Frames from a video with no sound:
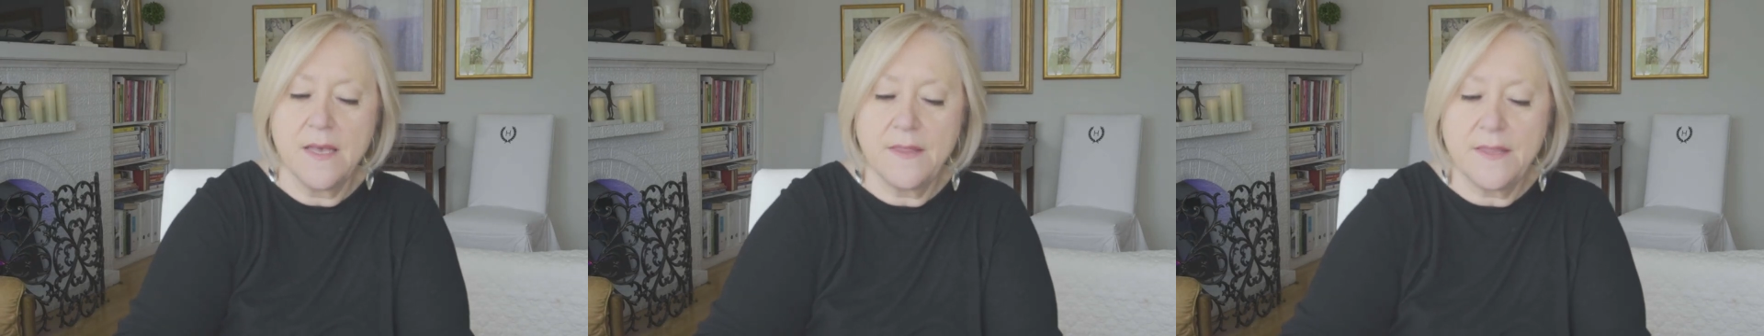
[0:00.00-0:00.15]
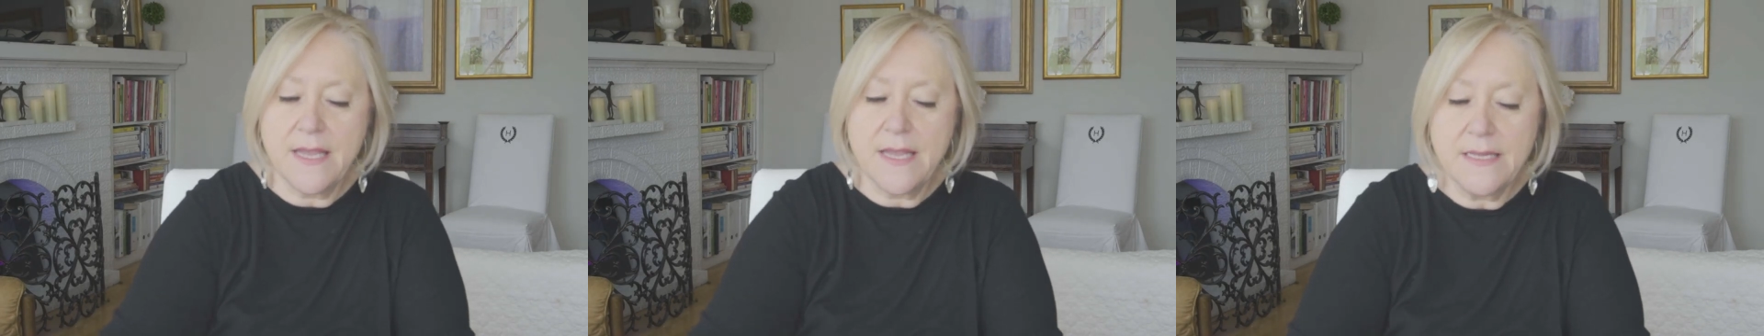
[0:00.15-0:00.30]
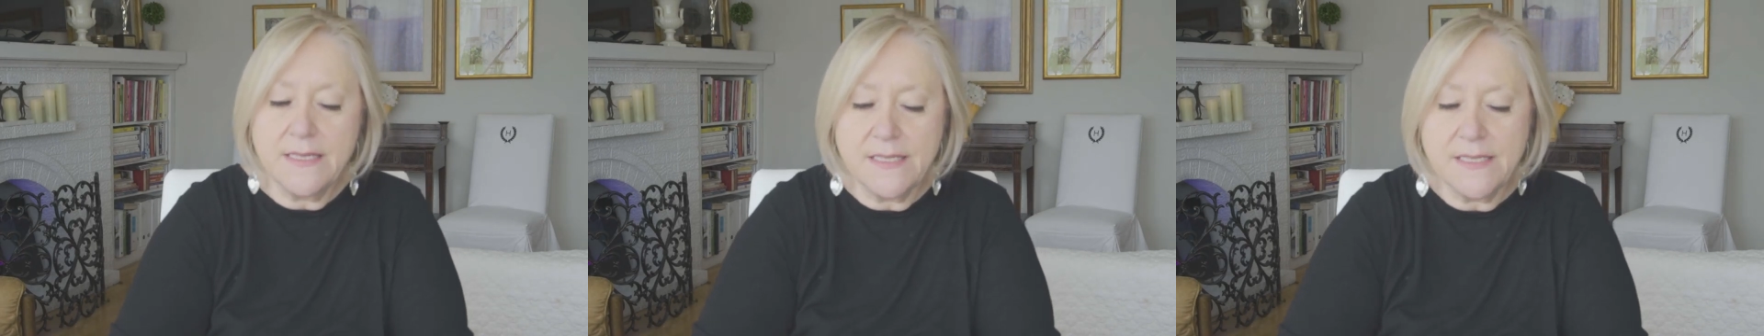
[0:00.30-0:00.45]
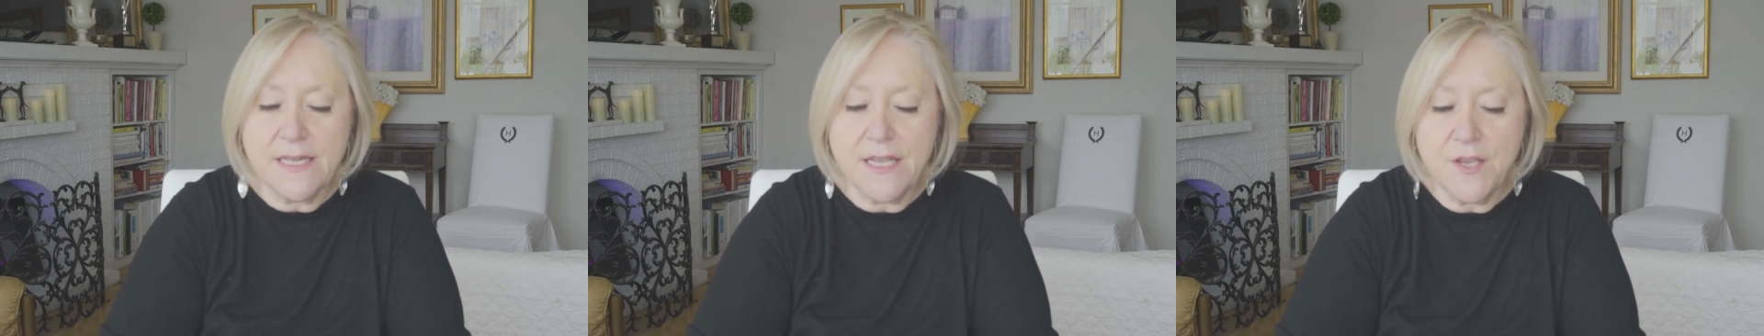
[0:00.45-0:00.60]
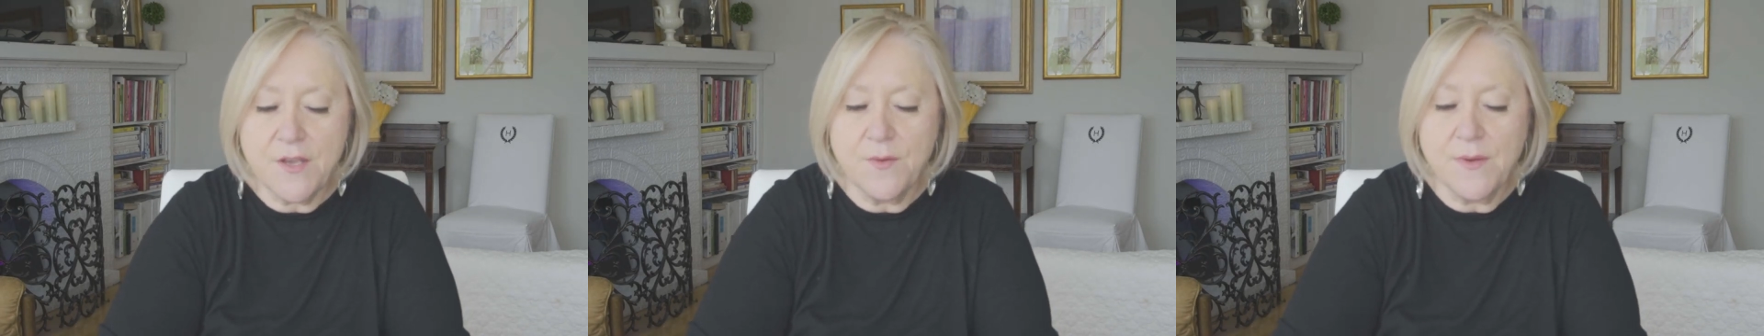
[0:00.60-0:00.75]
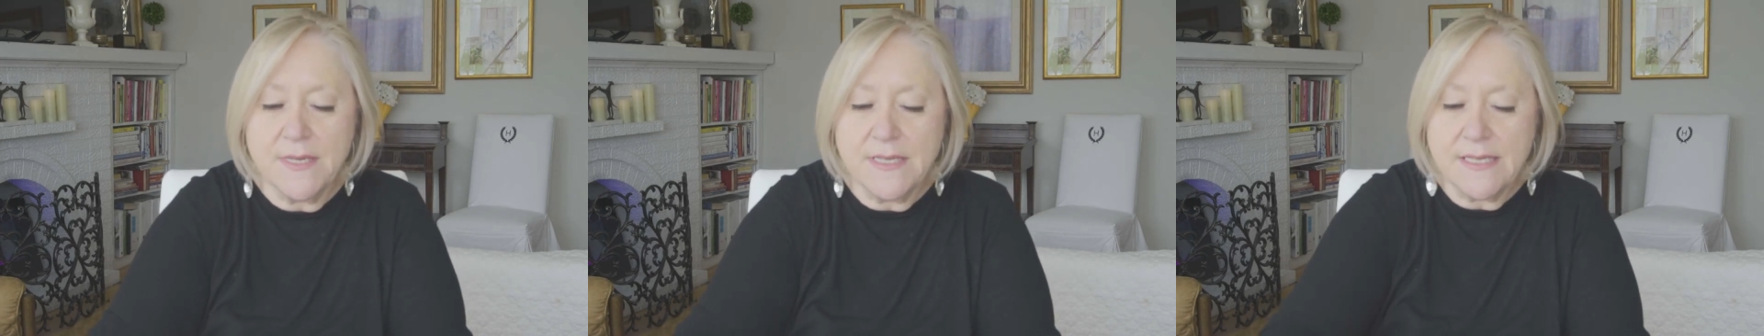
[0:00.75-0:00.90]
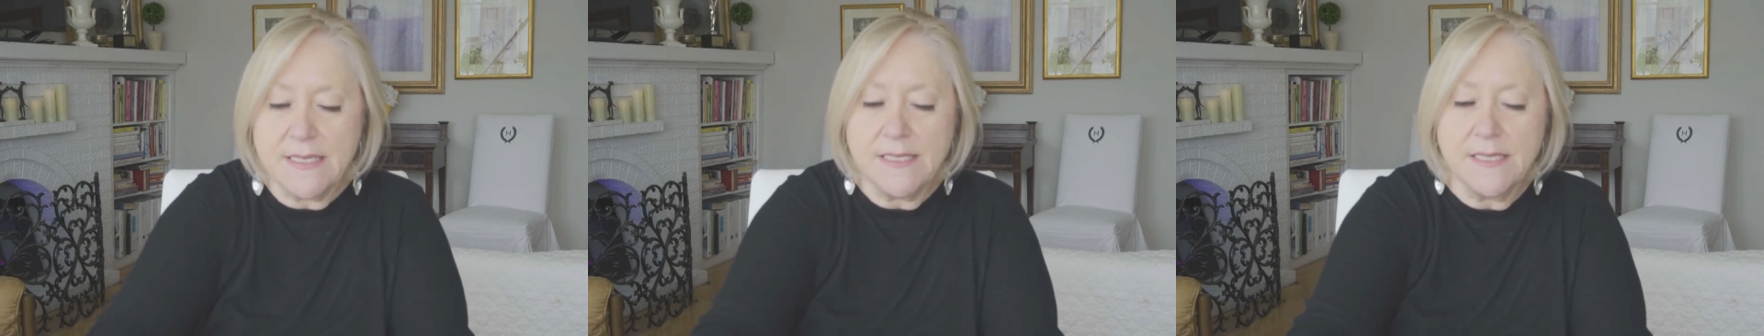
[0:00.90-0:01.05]
They see
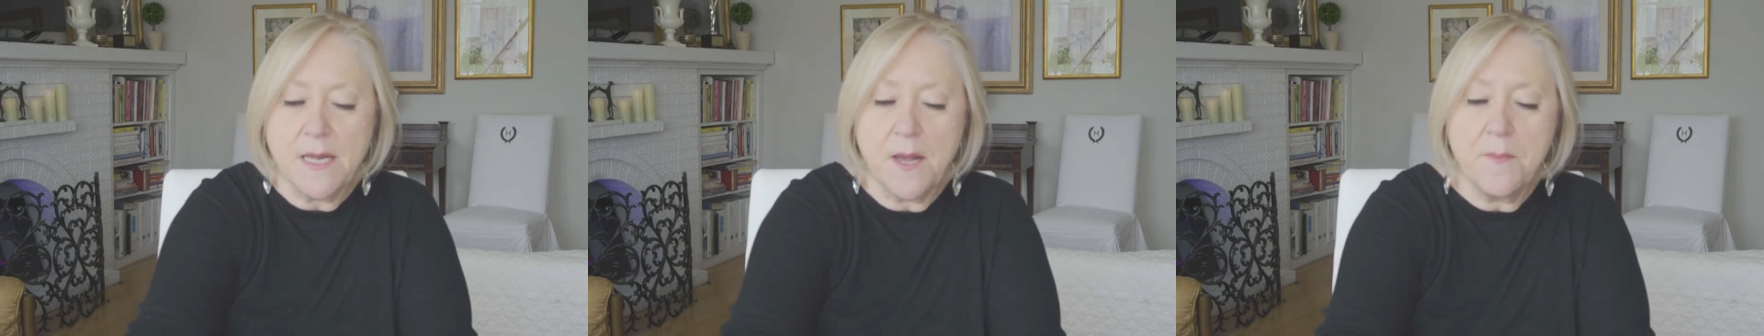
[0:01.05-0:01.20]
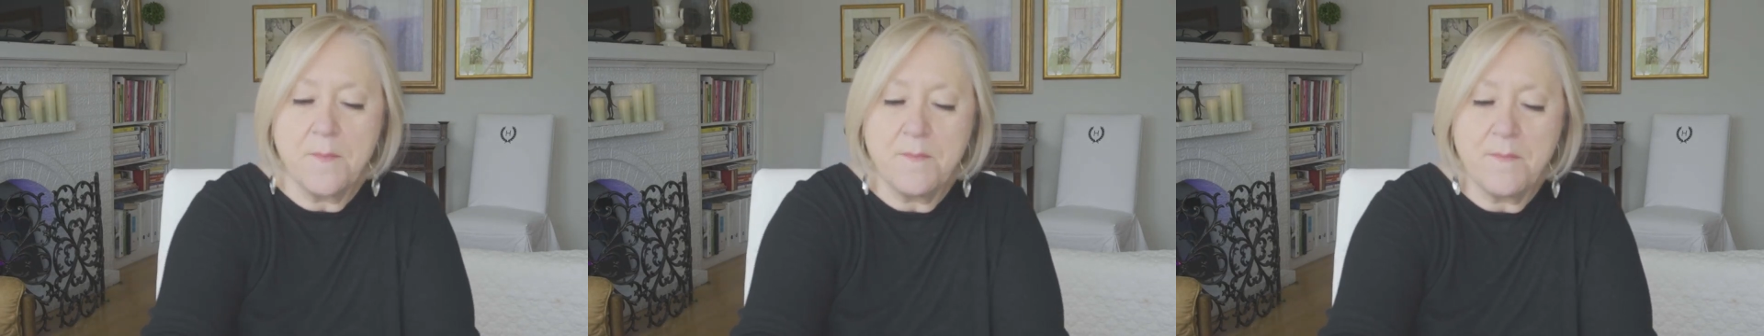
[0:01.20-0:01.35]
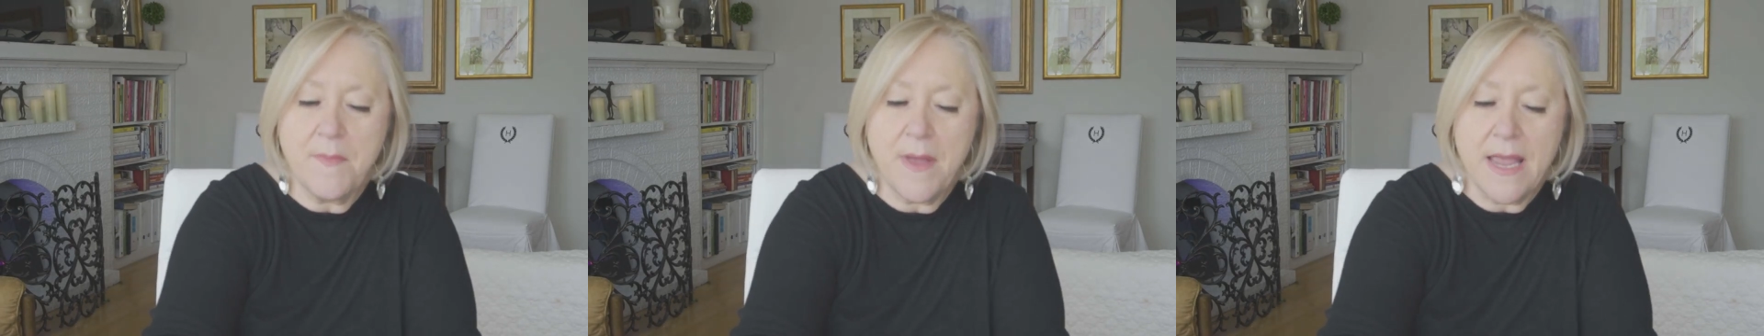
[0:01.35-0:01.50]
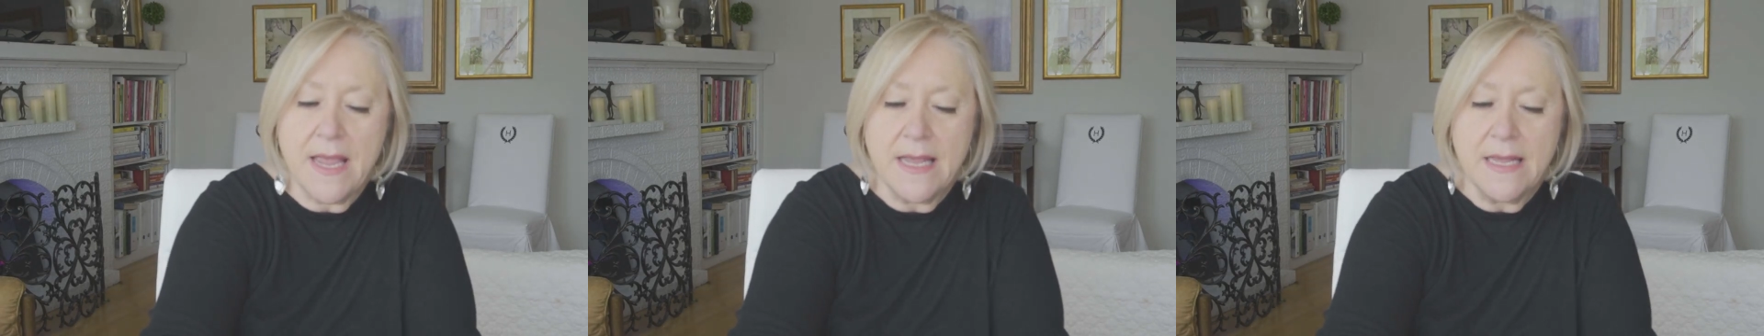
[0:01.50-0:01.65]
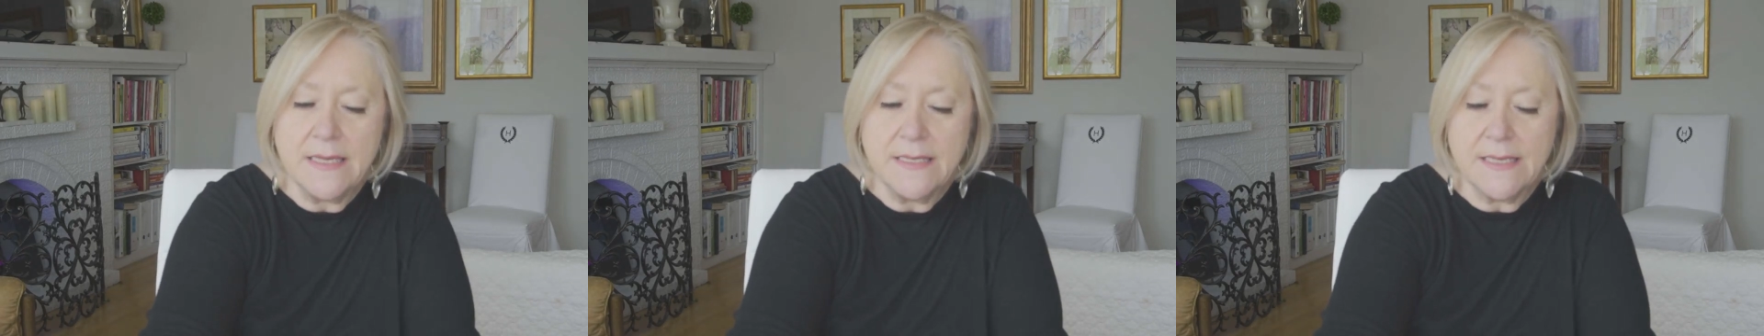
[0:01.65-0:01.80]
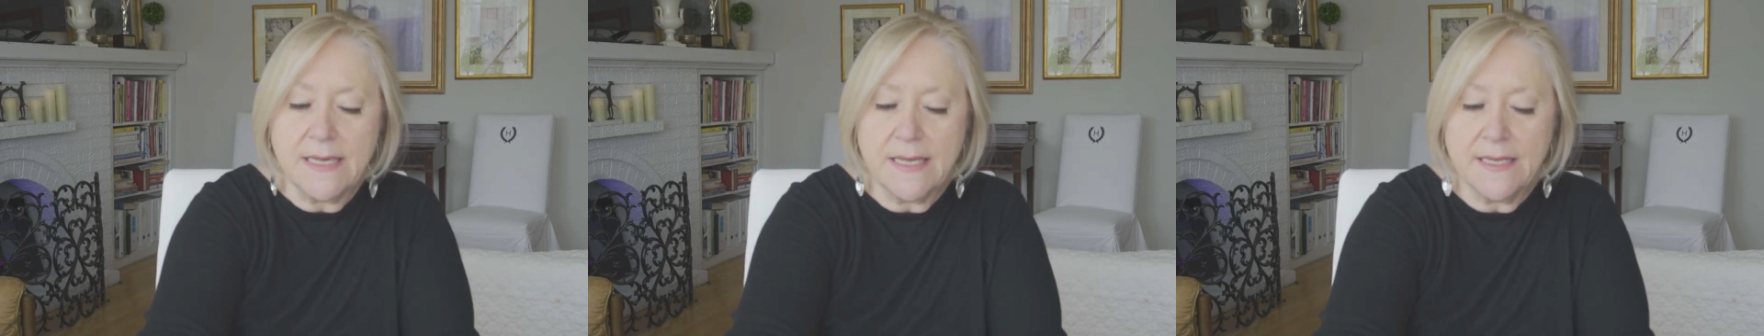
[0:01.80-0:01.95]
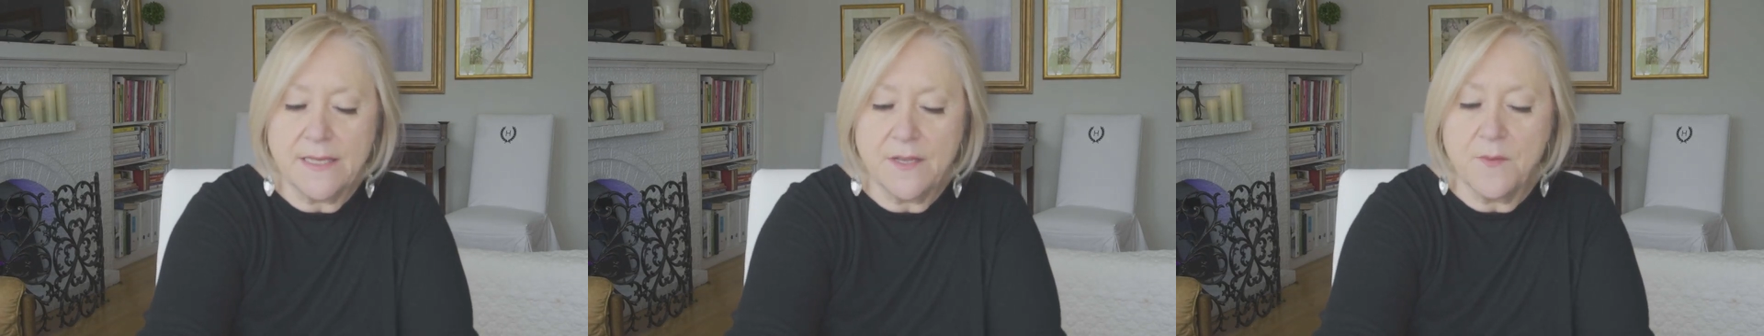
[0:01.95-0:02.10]
you as this amazing.